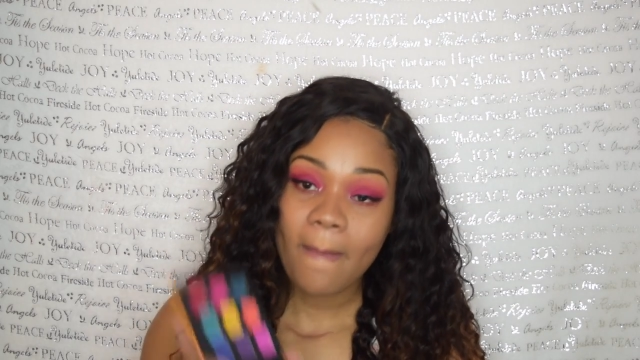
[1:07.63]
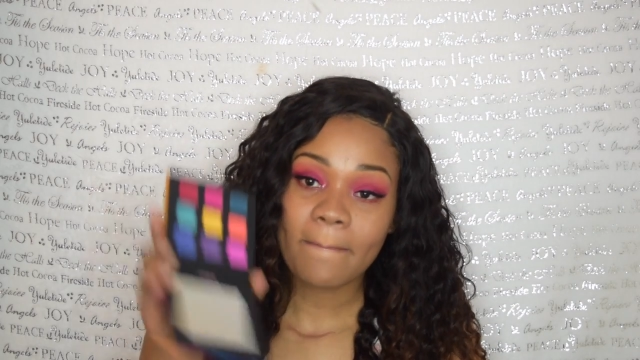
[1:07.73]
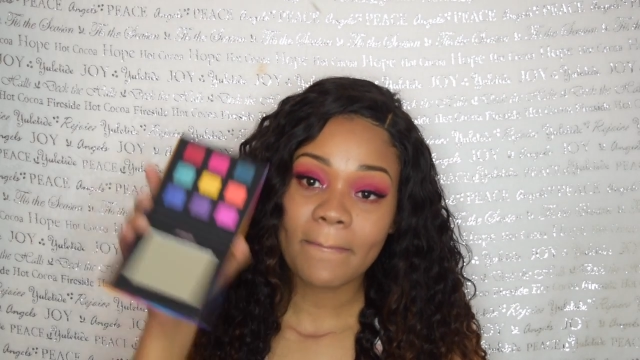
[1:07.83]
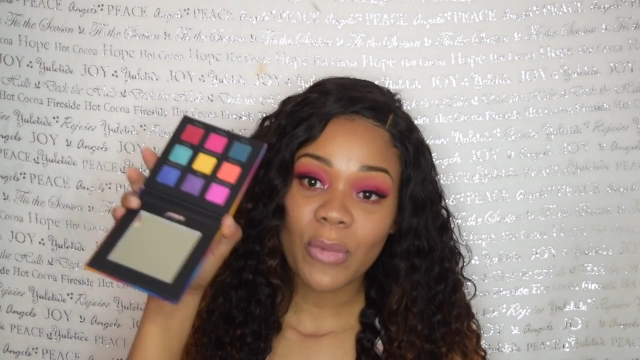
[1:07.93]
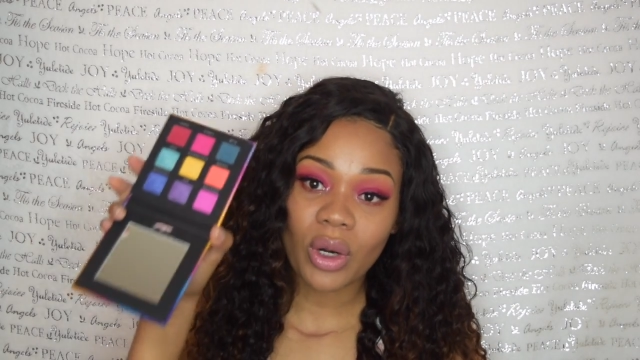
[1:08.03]

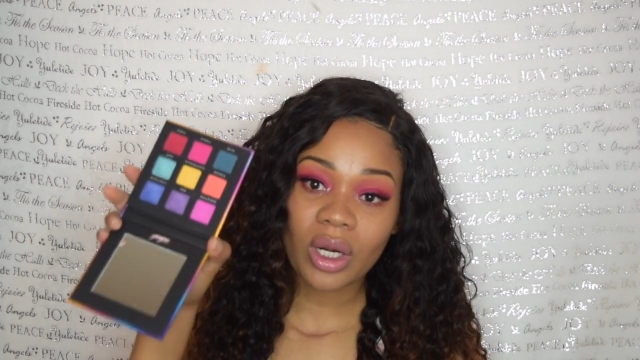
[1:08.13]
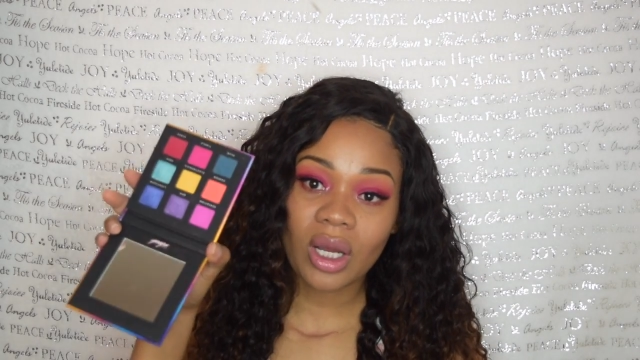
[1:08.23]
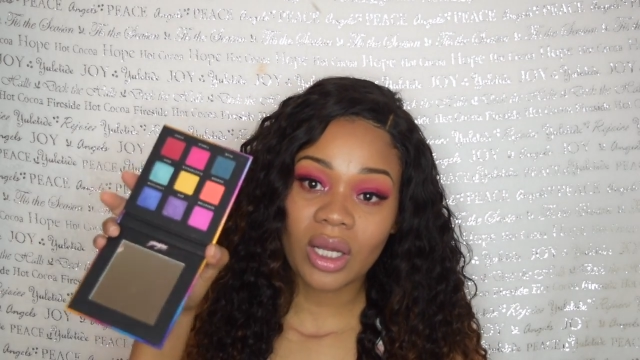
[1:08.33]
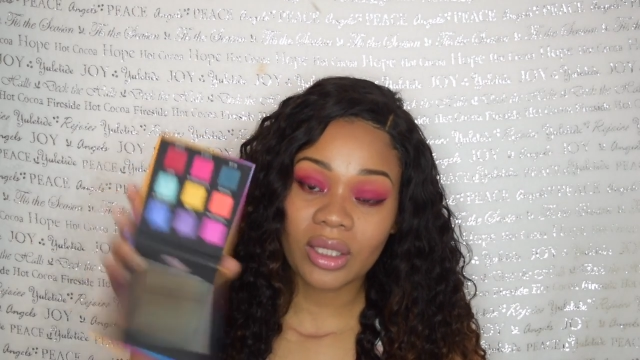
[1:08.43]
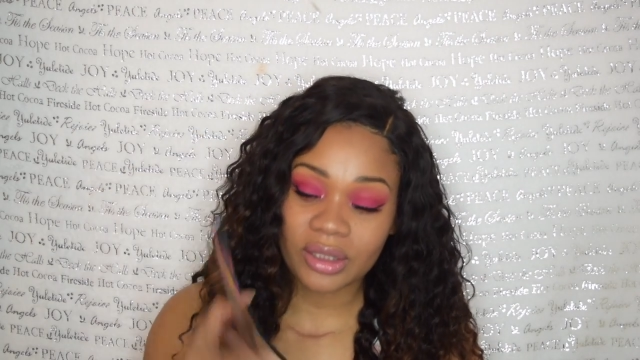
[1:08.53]
more
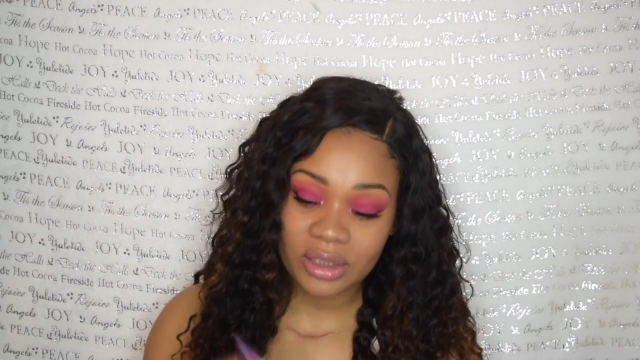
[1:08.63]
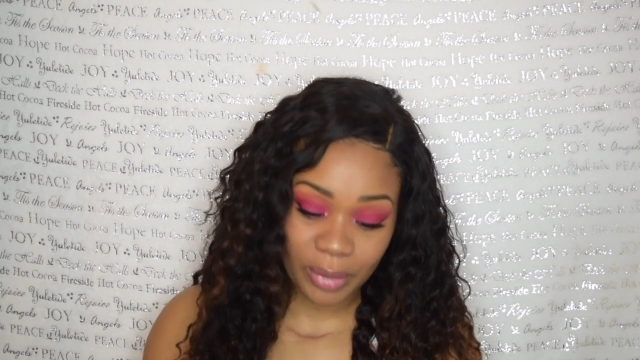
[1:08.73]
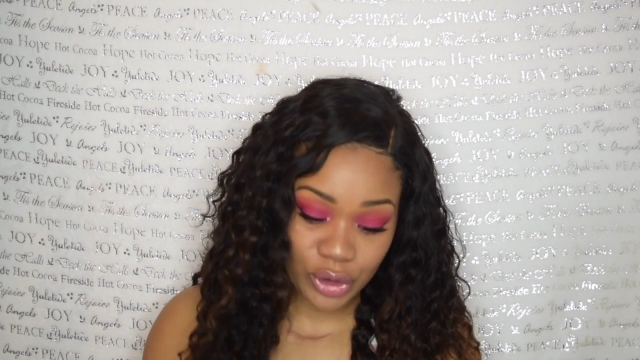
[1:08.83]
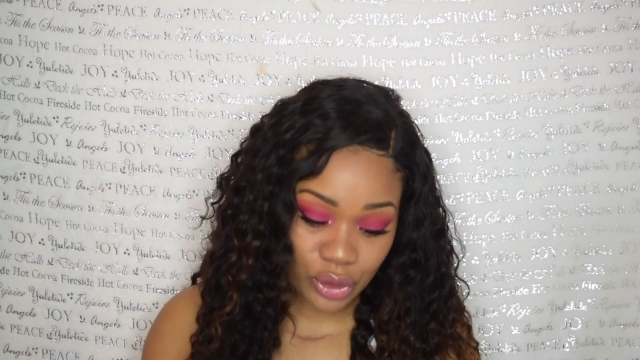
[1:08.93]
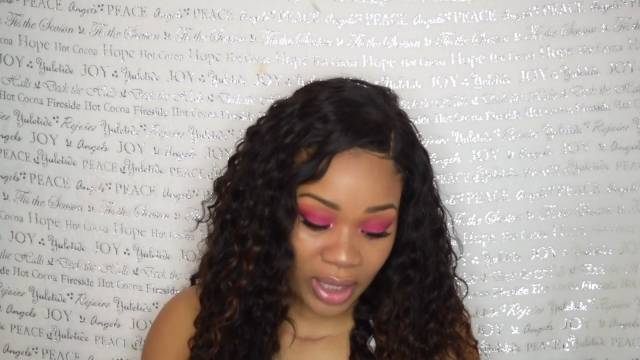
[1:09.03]
colors,
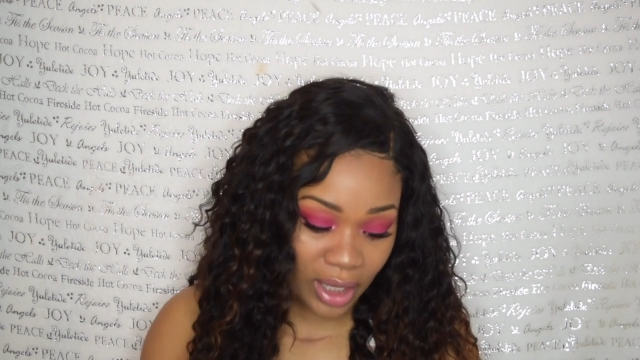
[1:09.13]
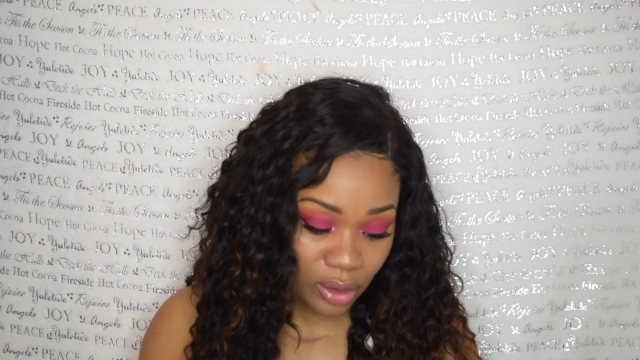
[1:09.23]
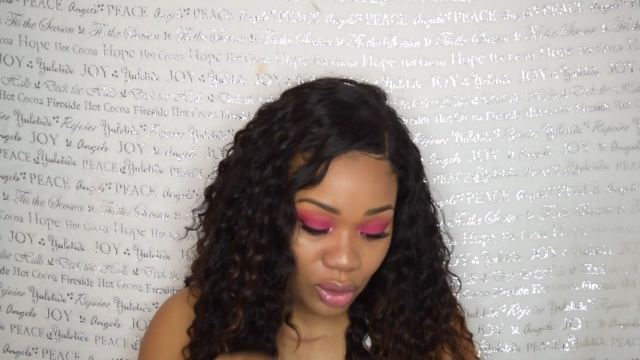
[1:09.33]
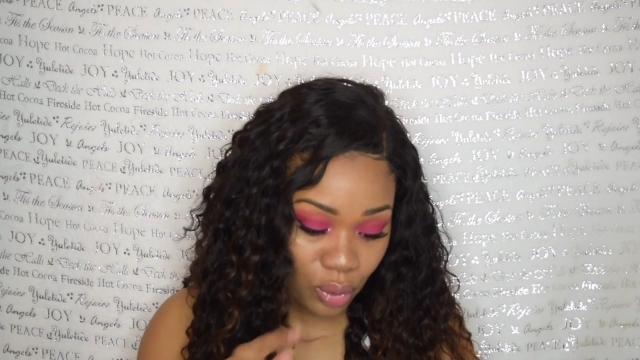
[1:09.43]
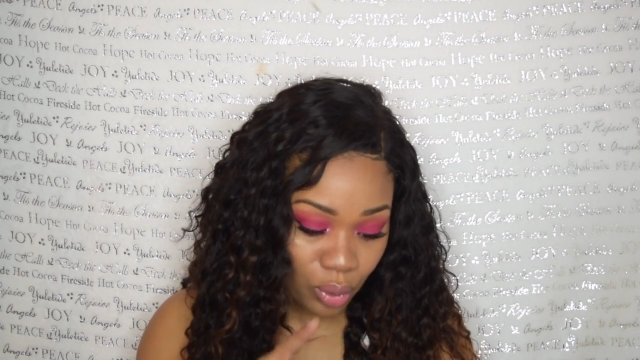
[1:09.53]
but you get